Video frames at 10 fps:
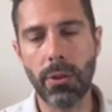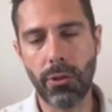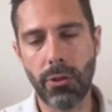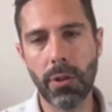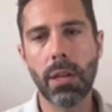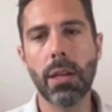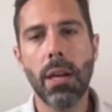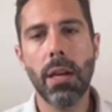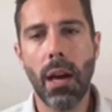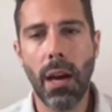And so
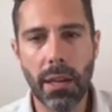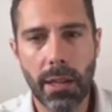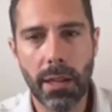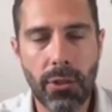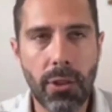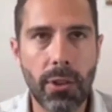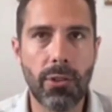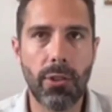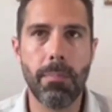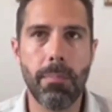I guess it's